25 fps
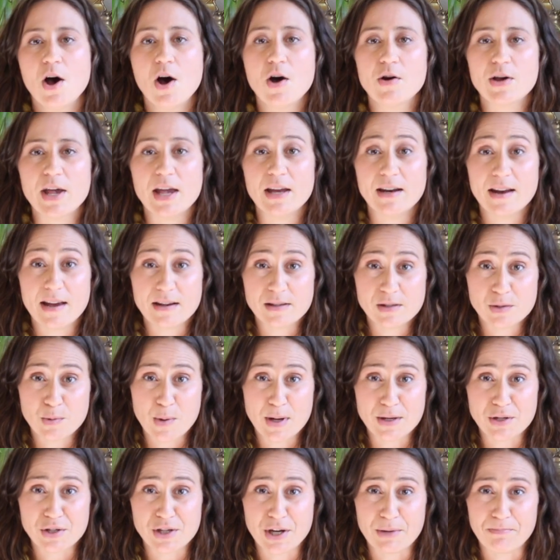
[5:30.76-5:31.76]
Okay, next
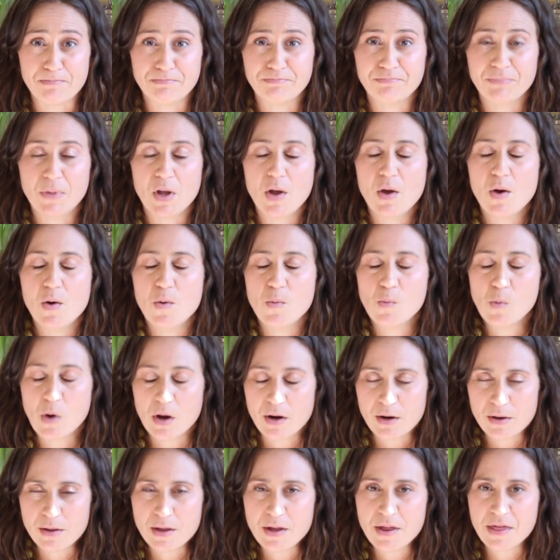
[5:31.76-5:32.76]
question.
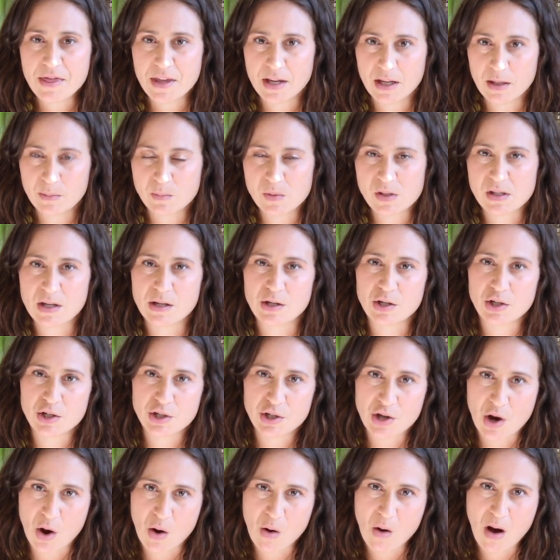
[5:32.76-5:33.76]
What are the themes that
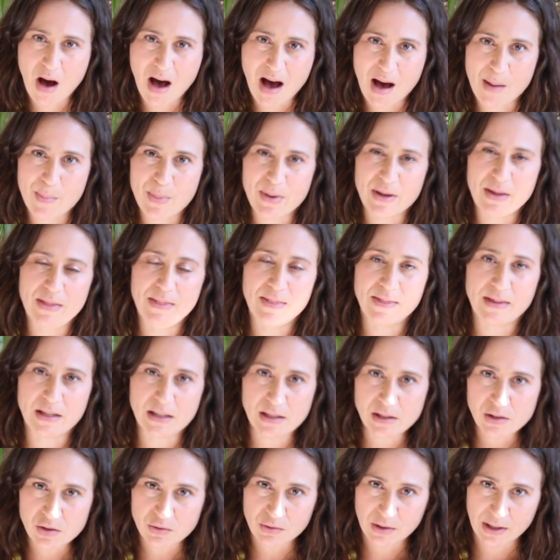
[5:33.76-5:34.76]
show up in
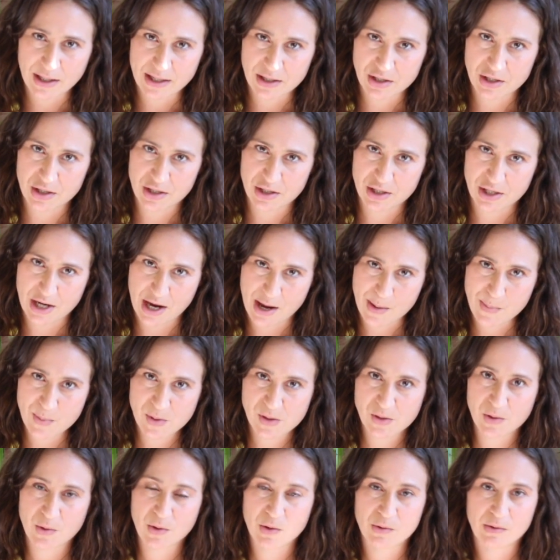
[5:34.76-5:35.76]
these relationships,
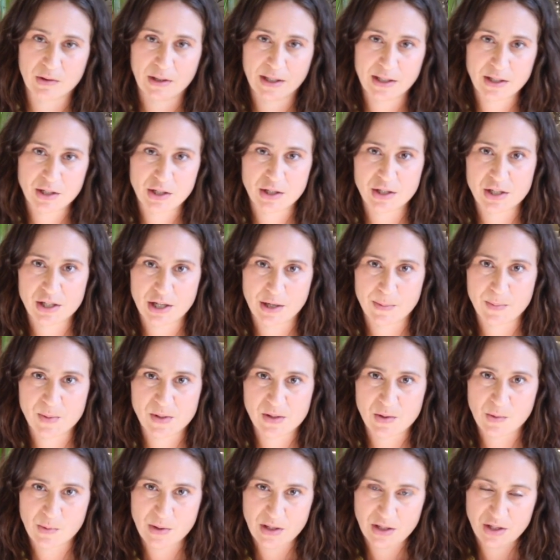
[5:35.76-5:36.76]
so the
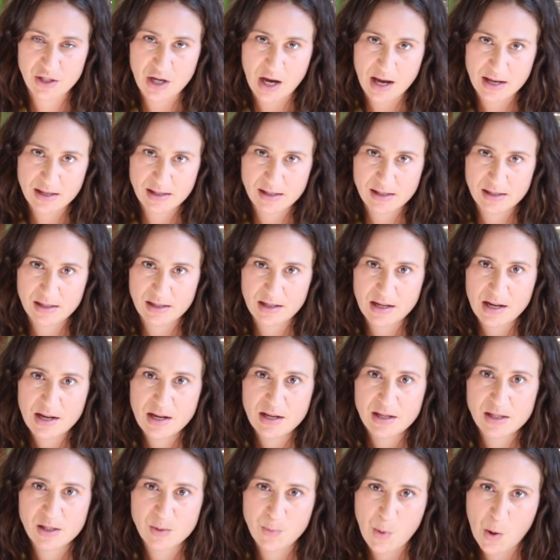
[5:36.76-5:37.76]
relationships that we just
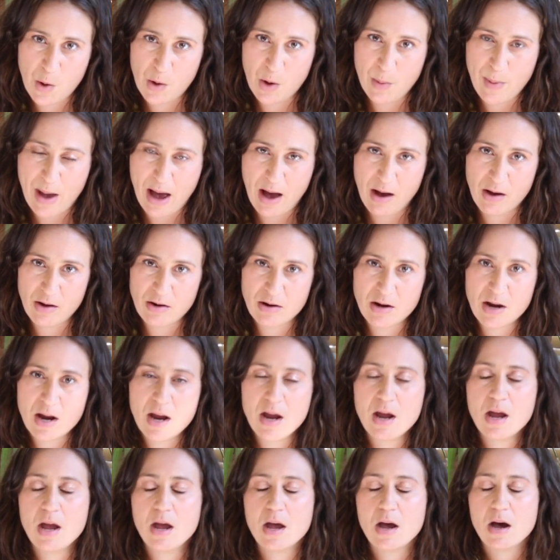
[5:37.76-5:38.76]
spoke about,
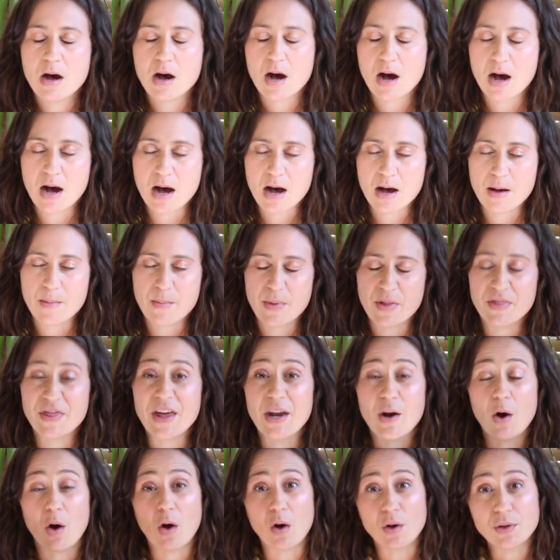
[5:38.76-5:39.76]

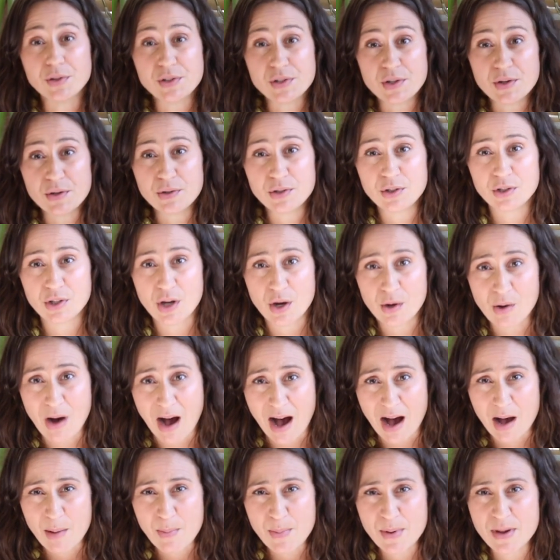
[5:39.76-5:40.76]
that also show
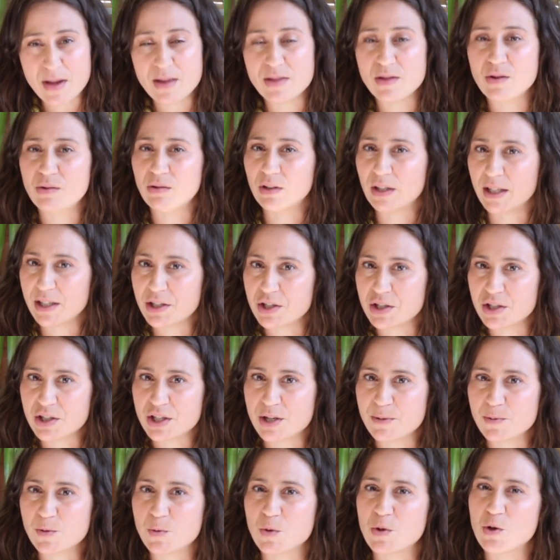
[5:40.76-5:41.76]
up in the
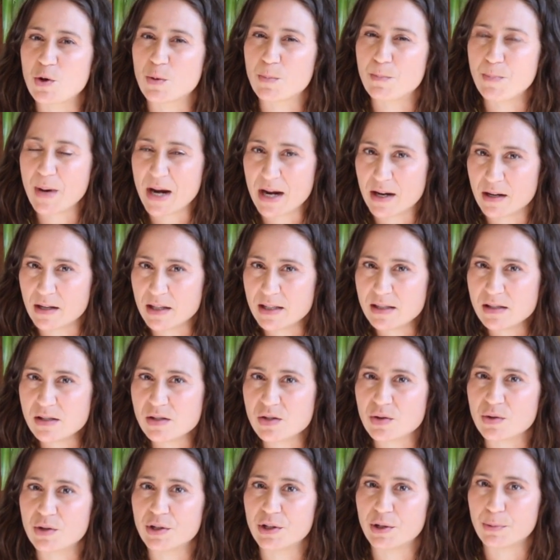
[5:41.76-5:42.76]
relationships with your
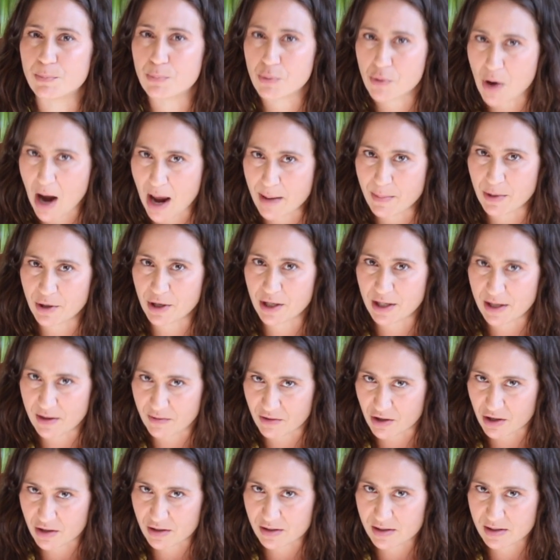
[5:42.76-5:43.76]
parents or your primary
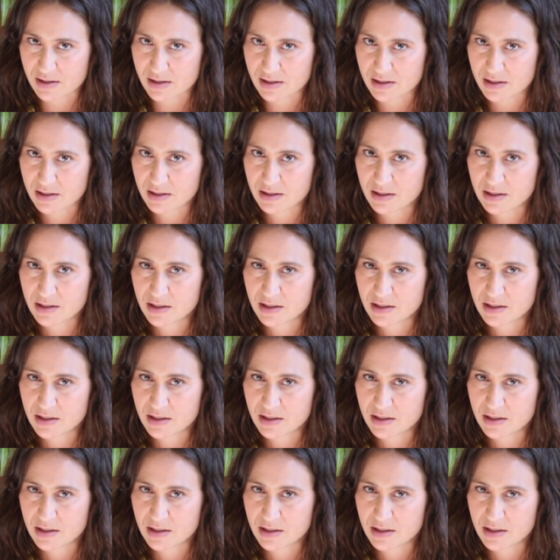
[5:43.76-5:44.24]
givers?